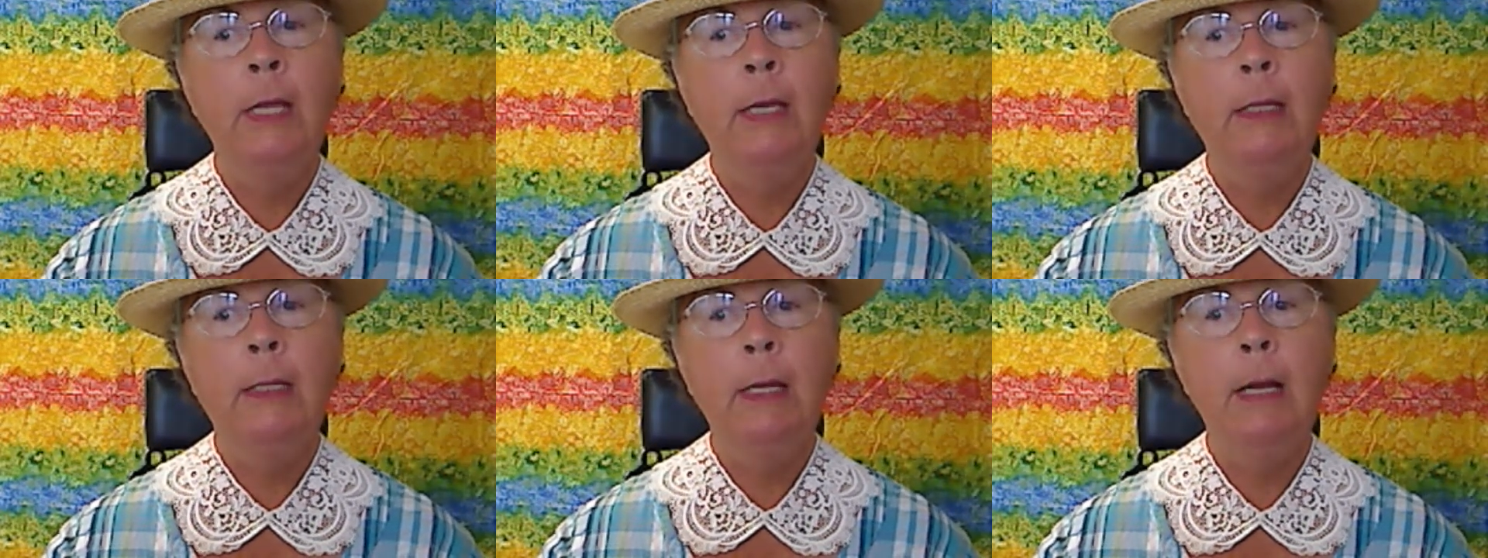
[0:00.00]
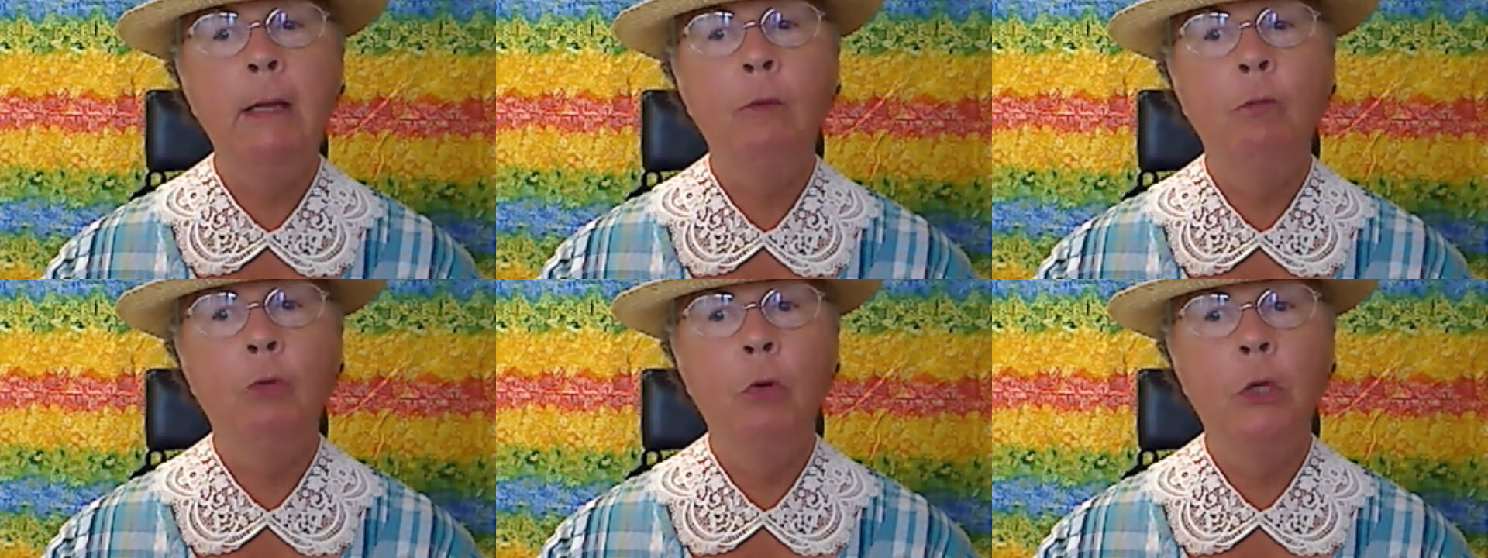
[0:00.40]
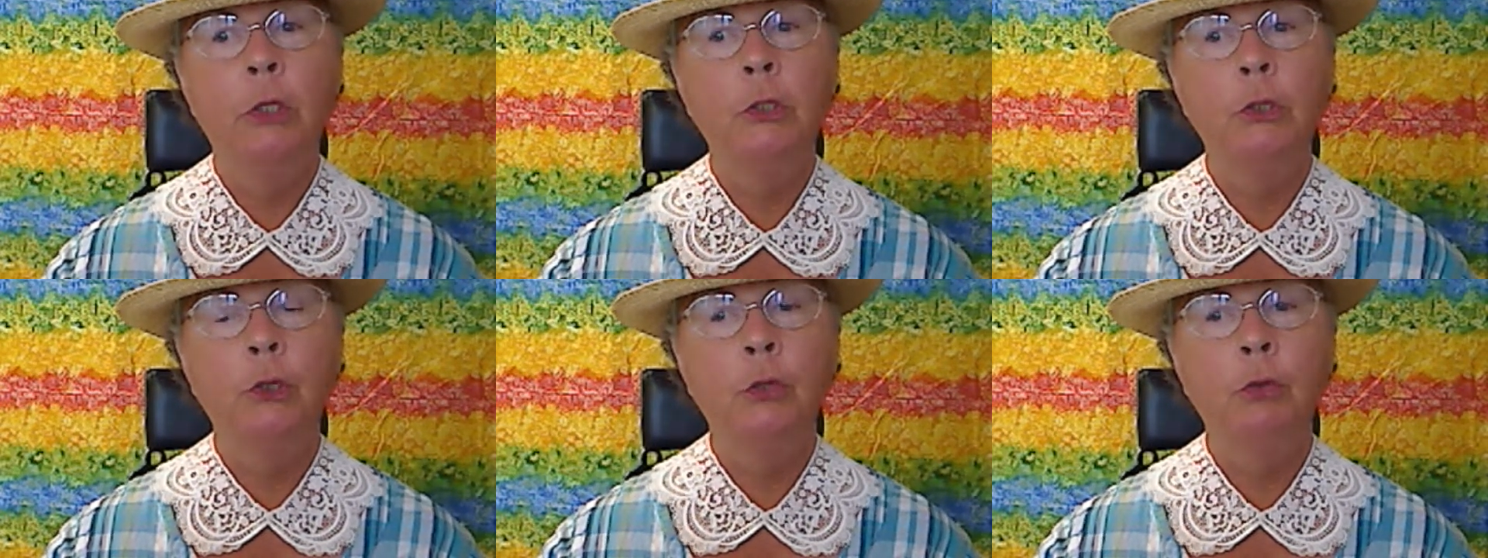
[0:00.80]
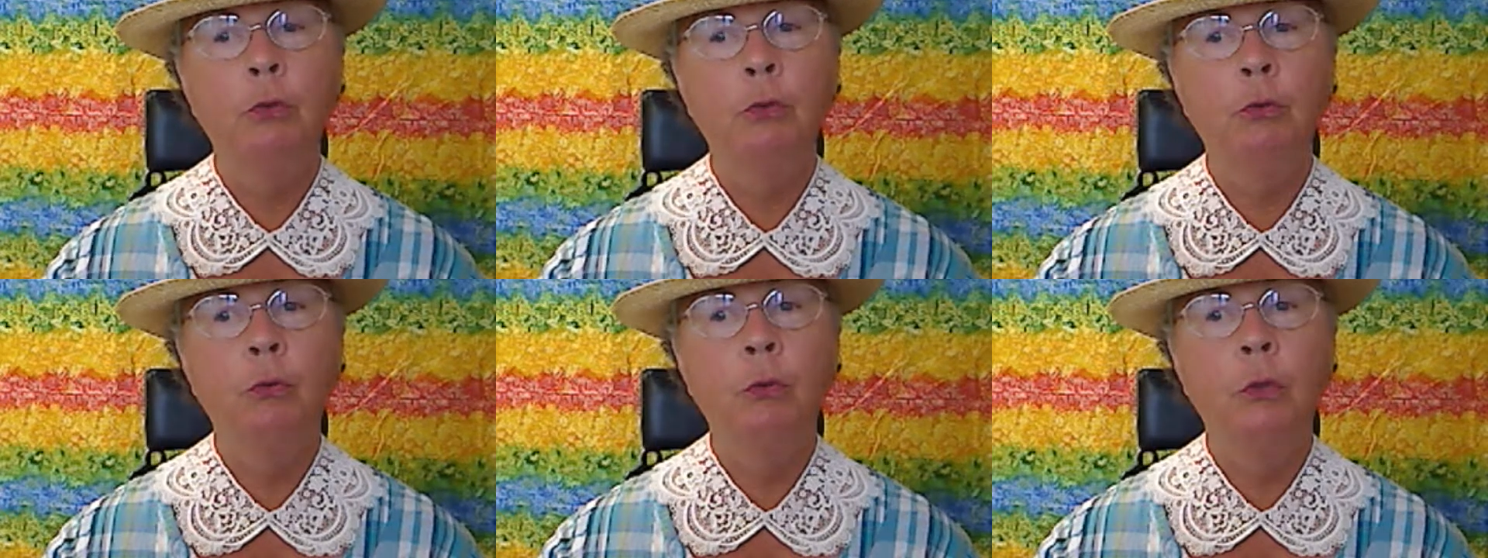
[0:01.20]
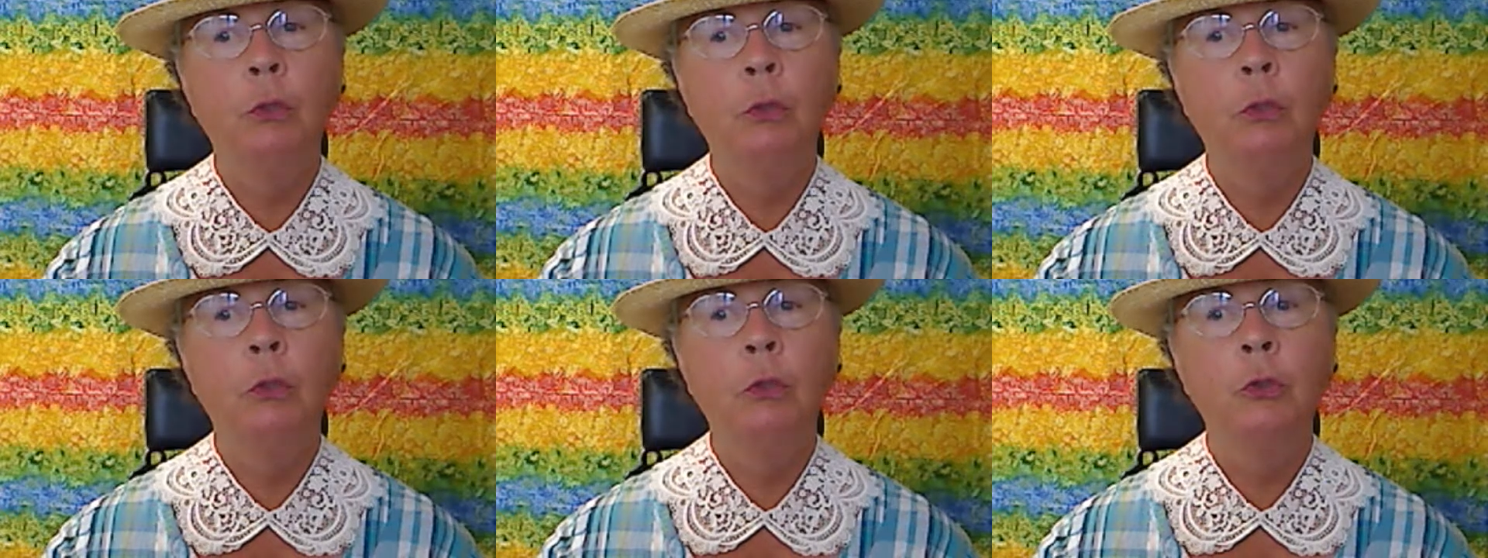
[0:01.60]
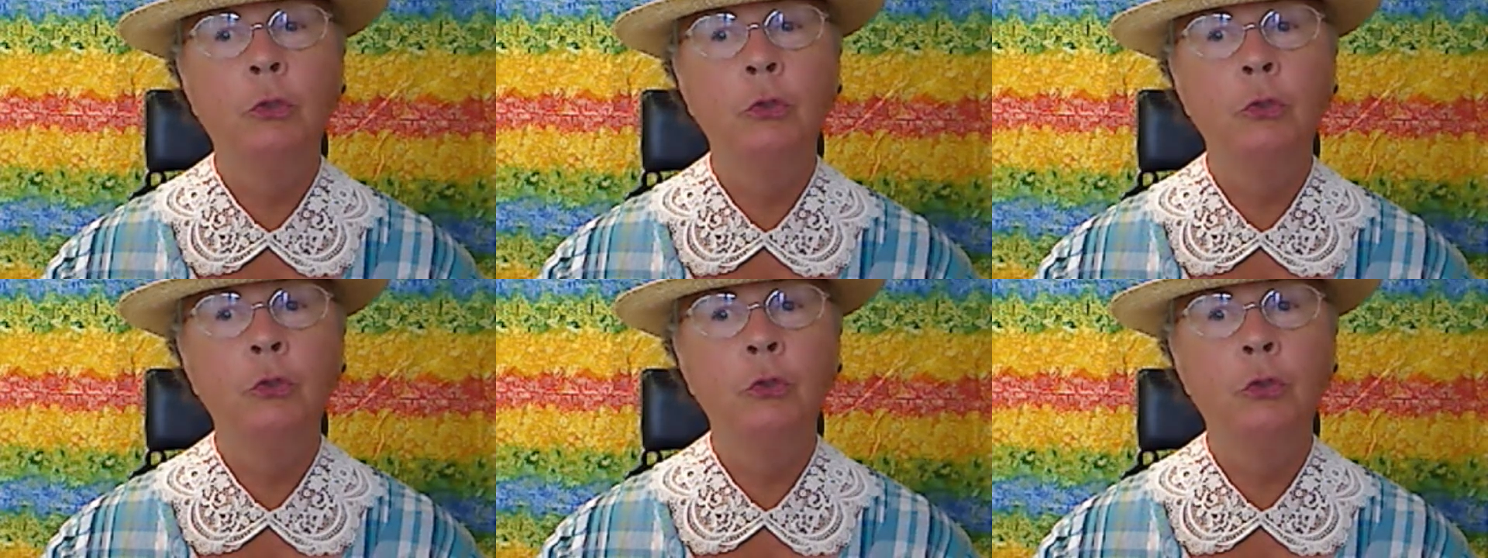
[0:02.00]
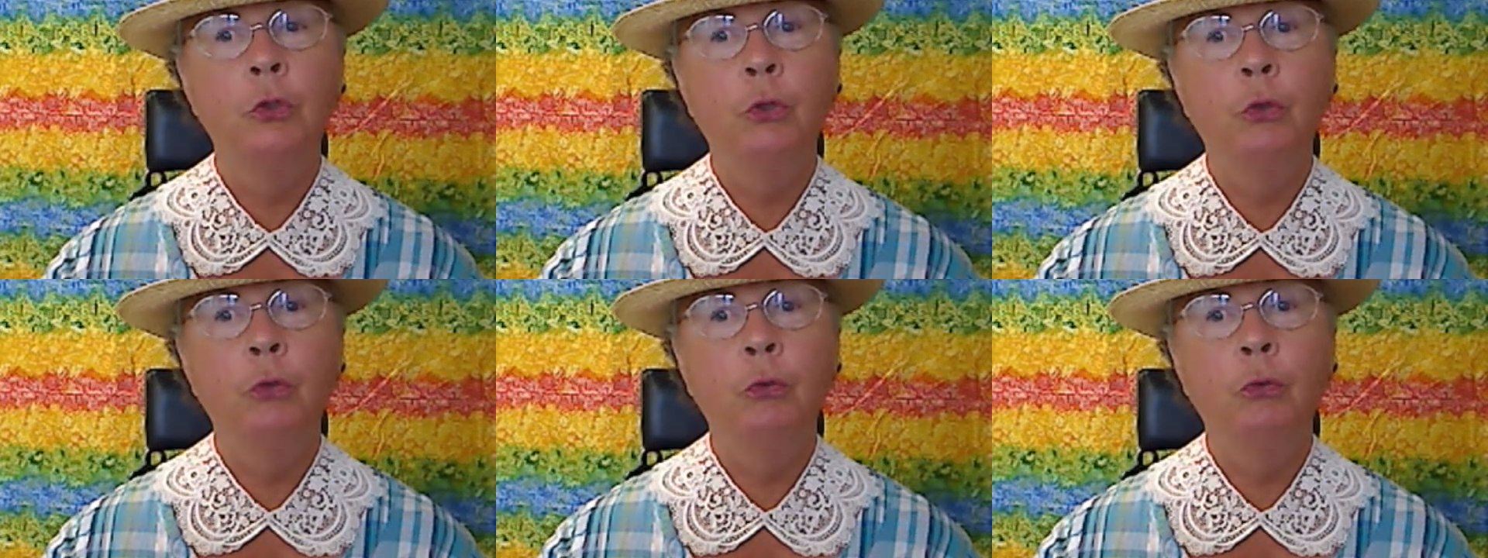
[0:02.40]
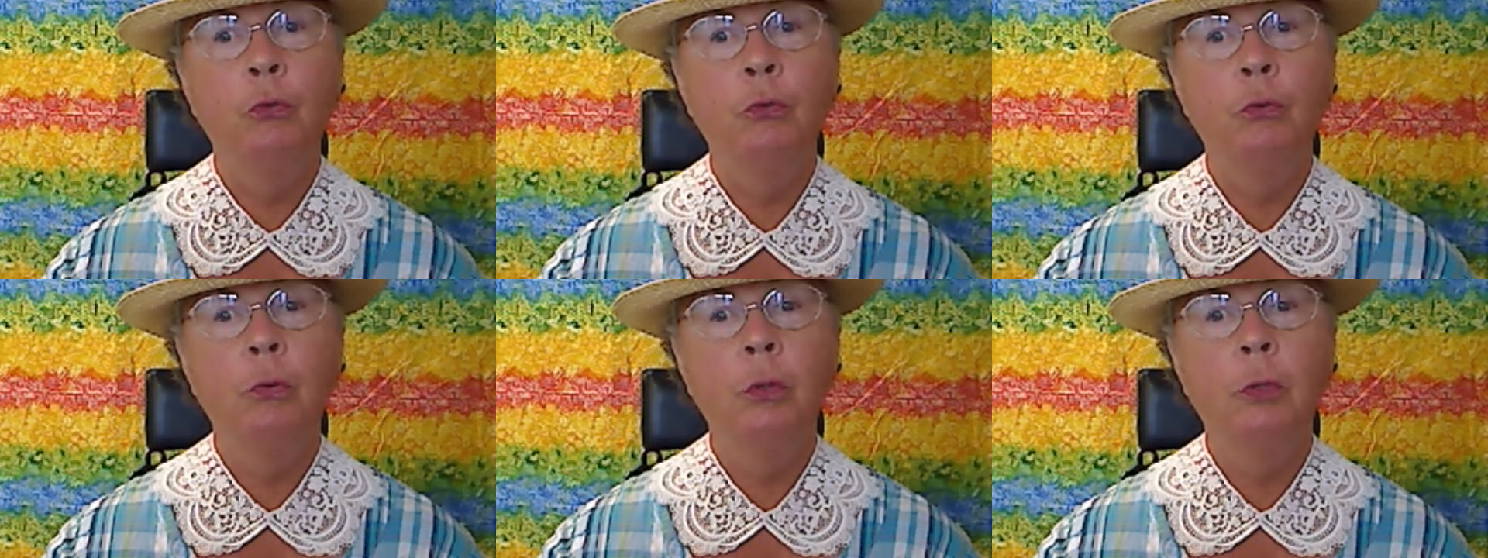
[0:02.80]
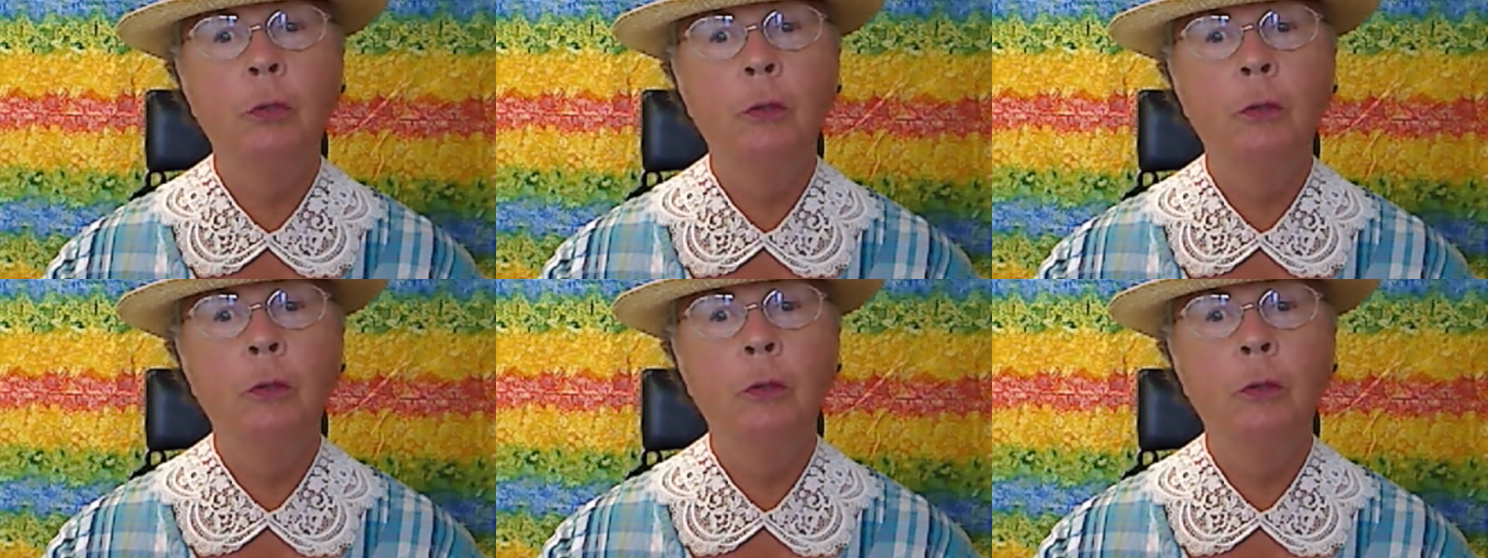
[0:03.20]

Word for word: and I want you to